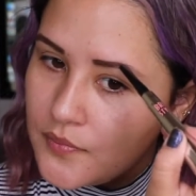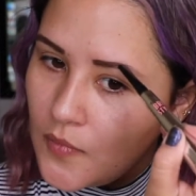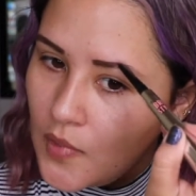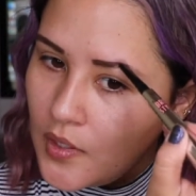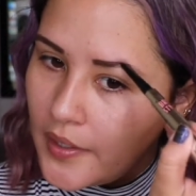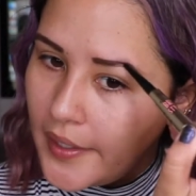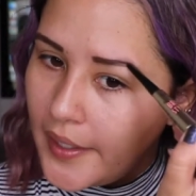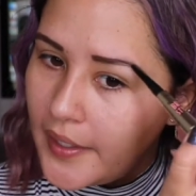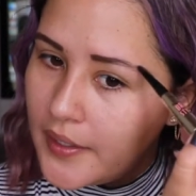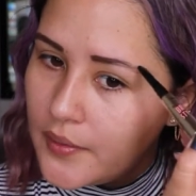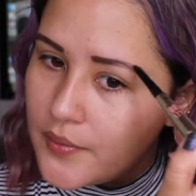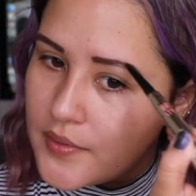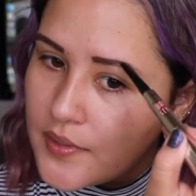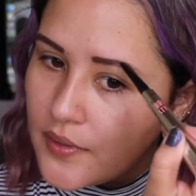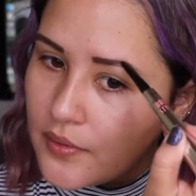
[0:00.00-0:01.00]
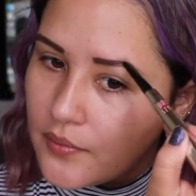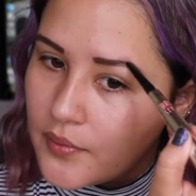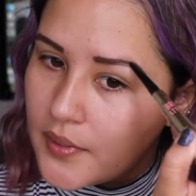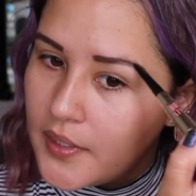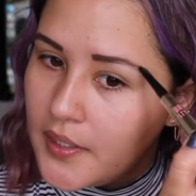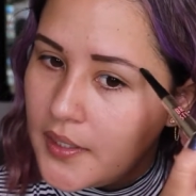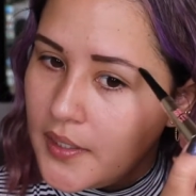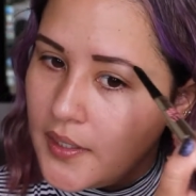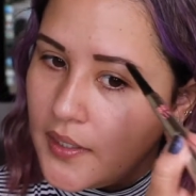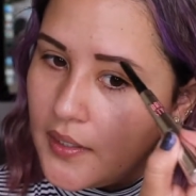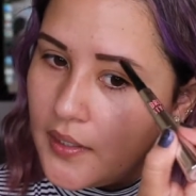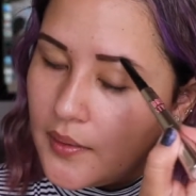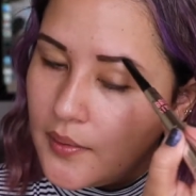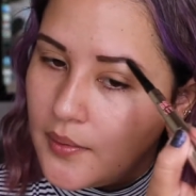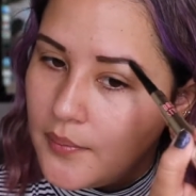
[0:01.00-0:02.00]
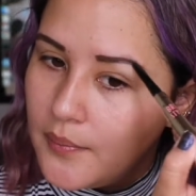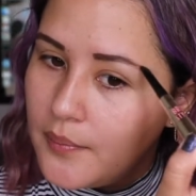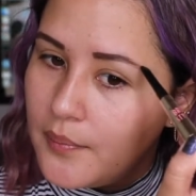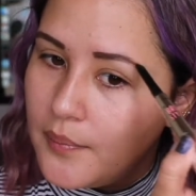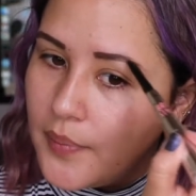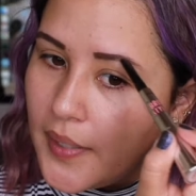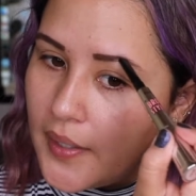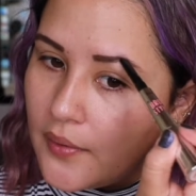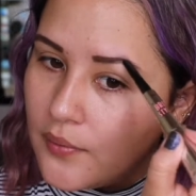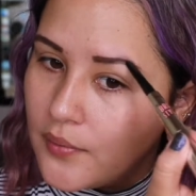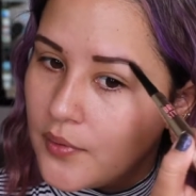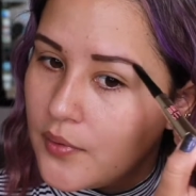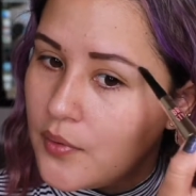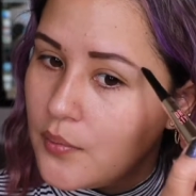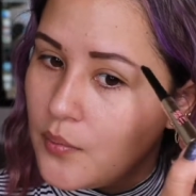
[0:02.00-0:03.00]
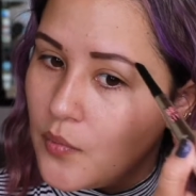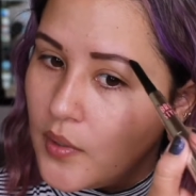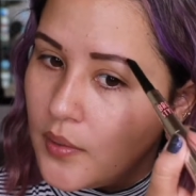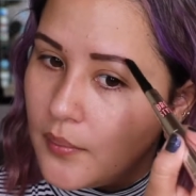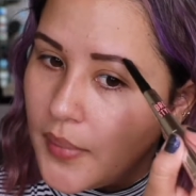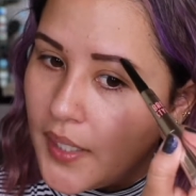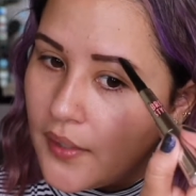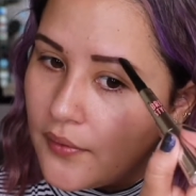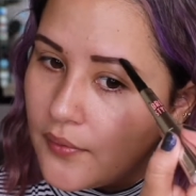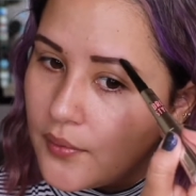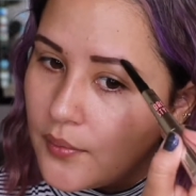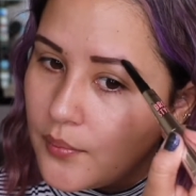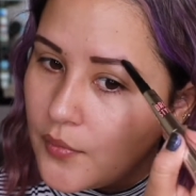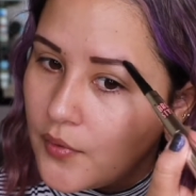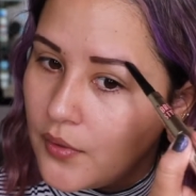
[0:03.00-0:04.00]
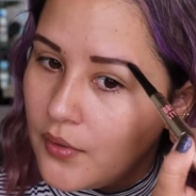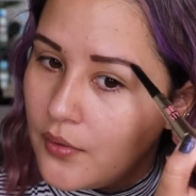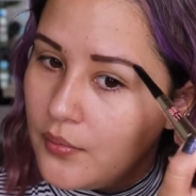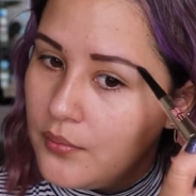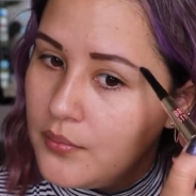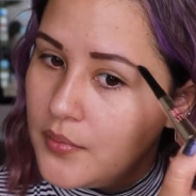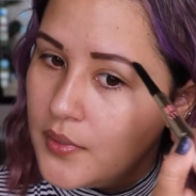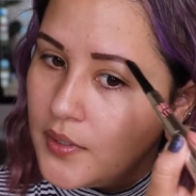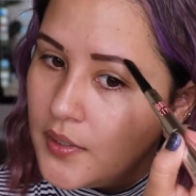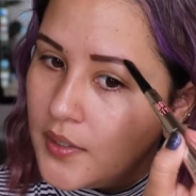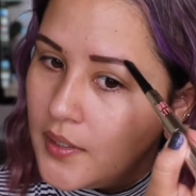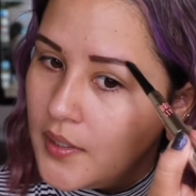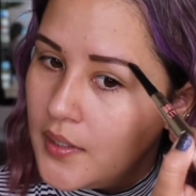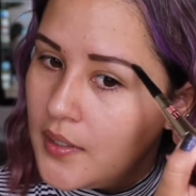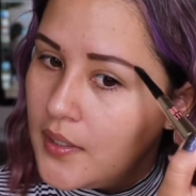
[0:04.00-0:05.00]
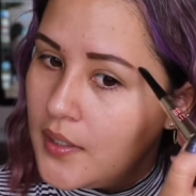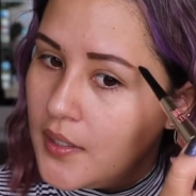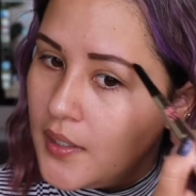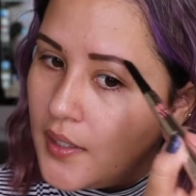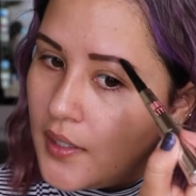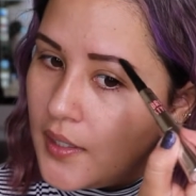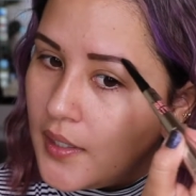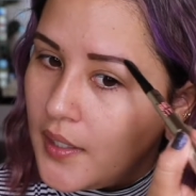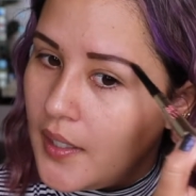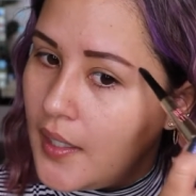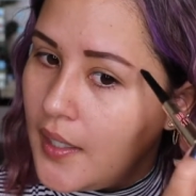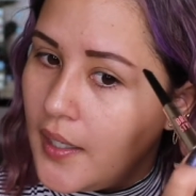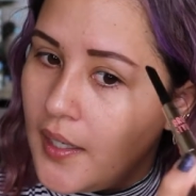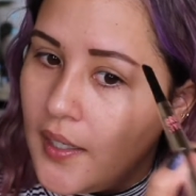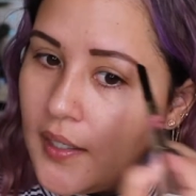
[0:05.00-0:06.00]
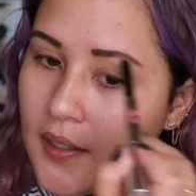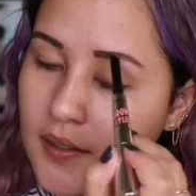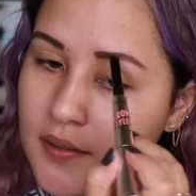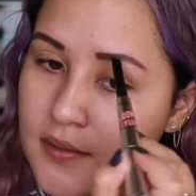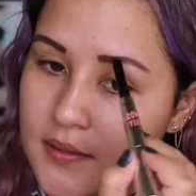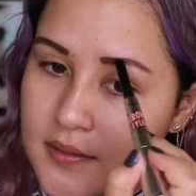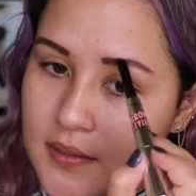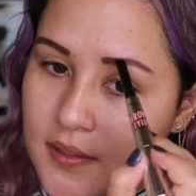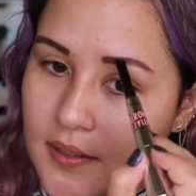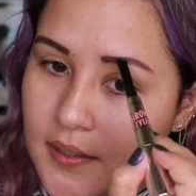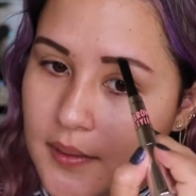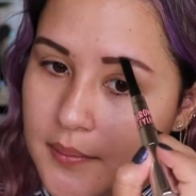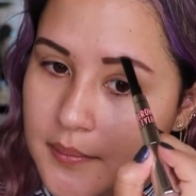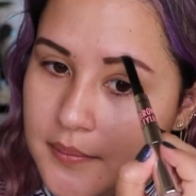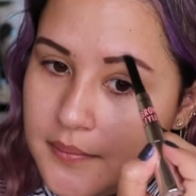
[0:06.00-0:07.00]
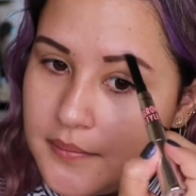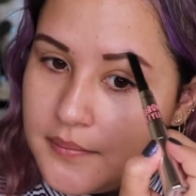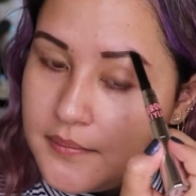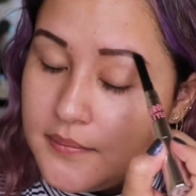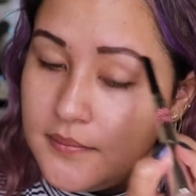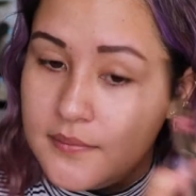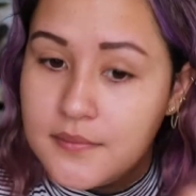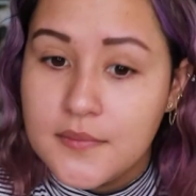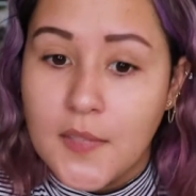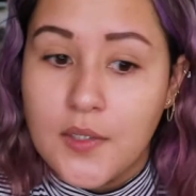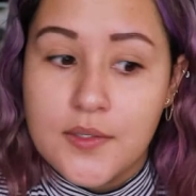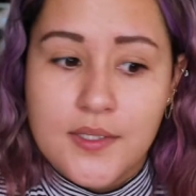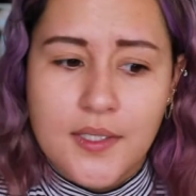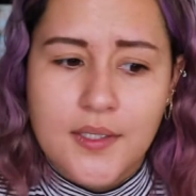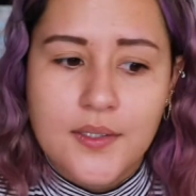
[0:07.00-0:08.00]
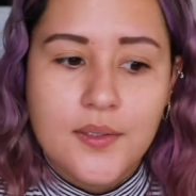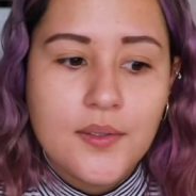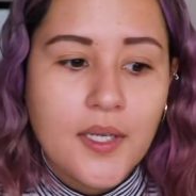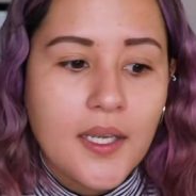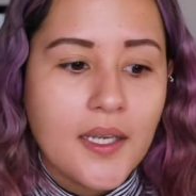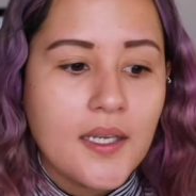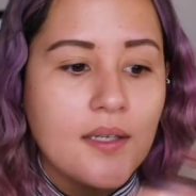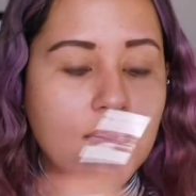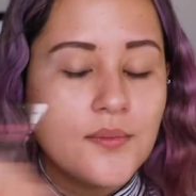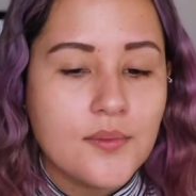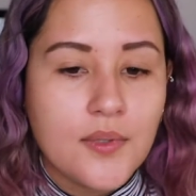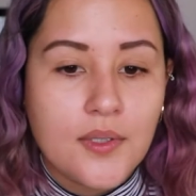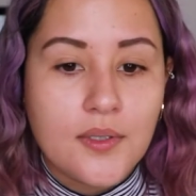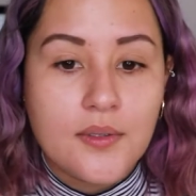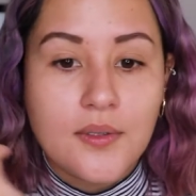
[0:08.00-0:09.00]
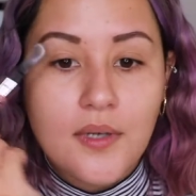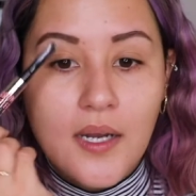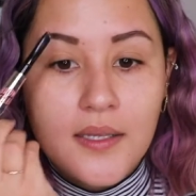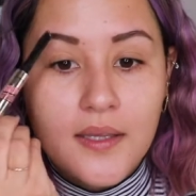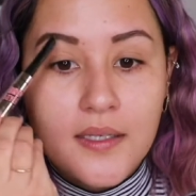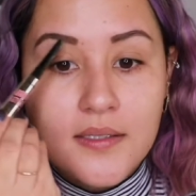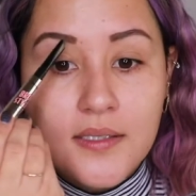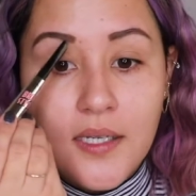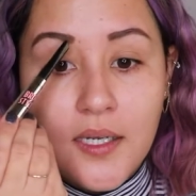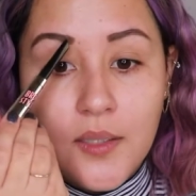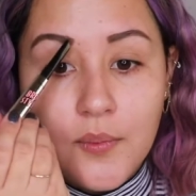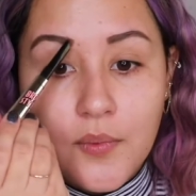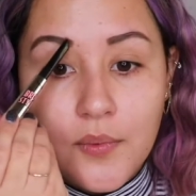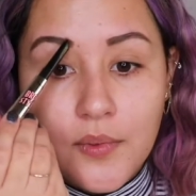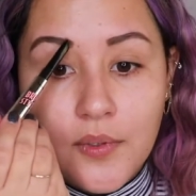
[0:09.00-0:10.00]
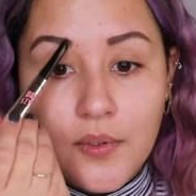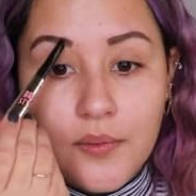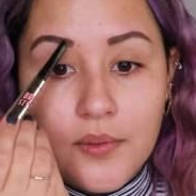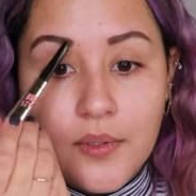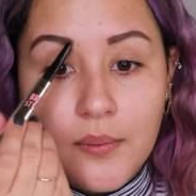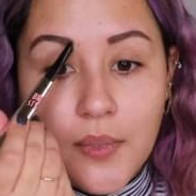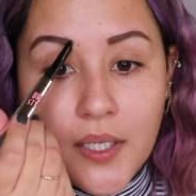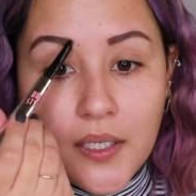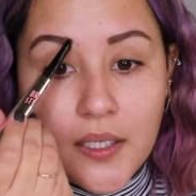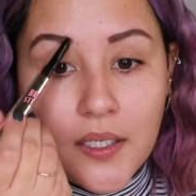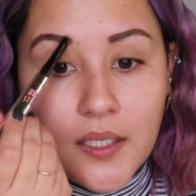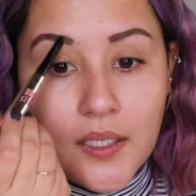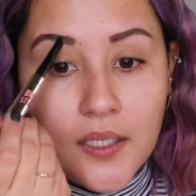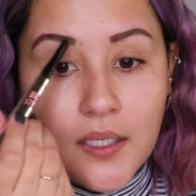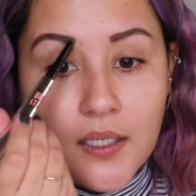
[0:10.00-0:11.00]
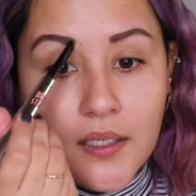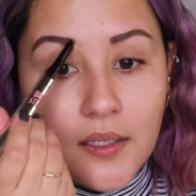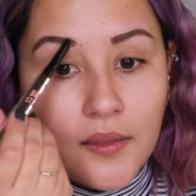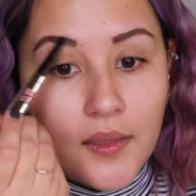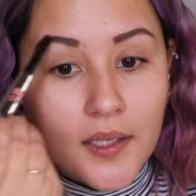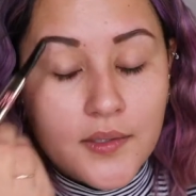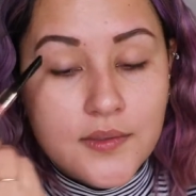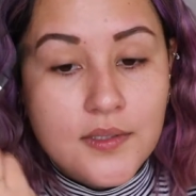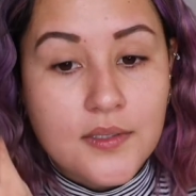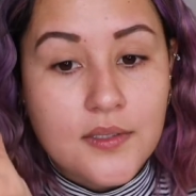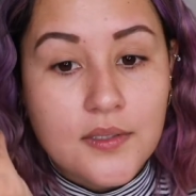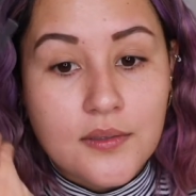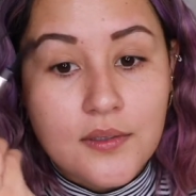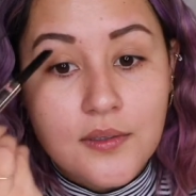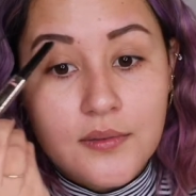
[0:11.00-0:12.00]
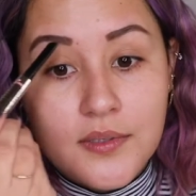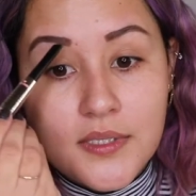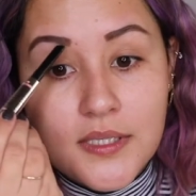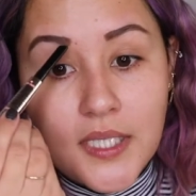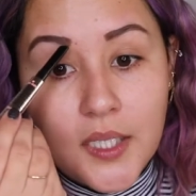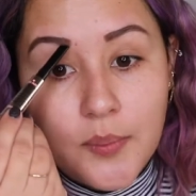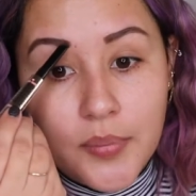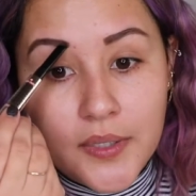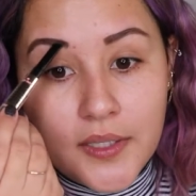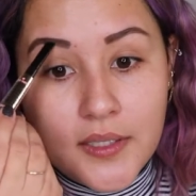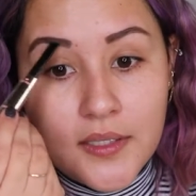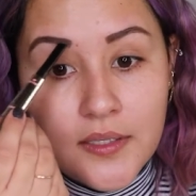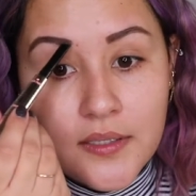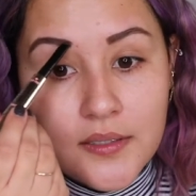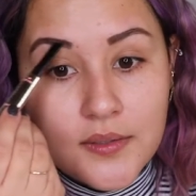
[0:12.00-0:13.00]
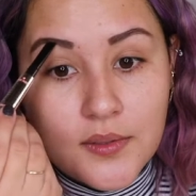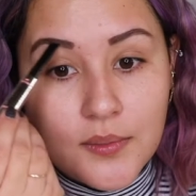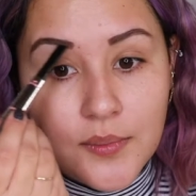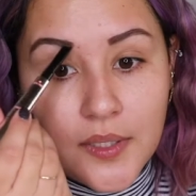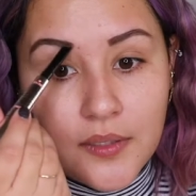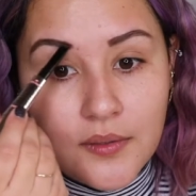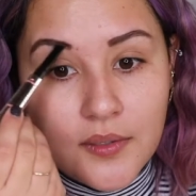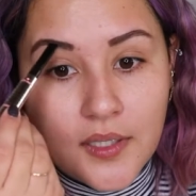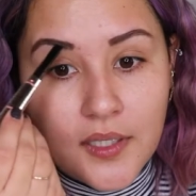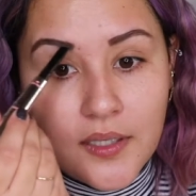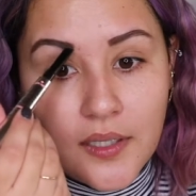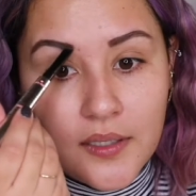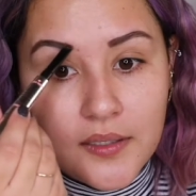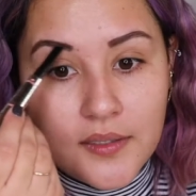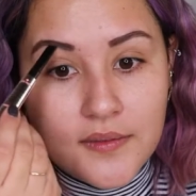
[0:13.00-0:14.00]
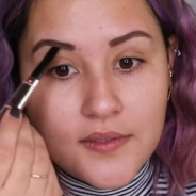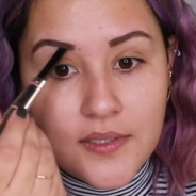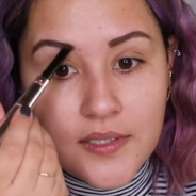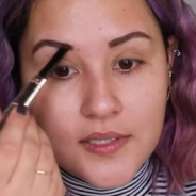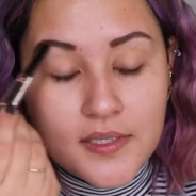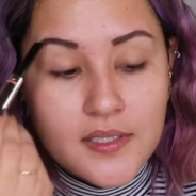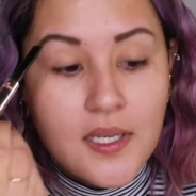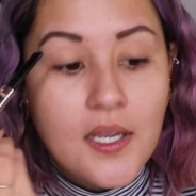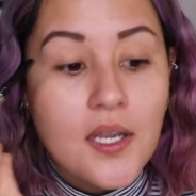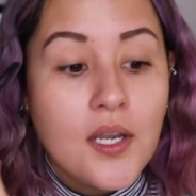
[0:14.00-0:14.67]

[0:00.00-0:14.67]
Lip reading: Okay, and it was a 3-bedroom, 1-bathroom room. And I was like, okay, well, at that time we were only making 1,000 euro stipend. So I'm like, okay, that leaves us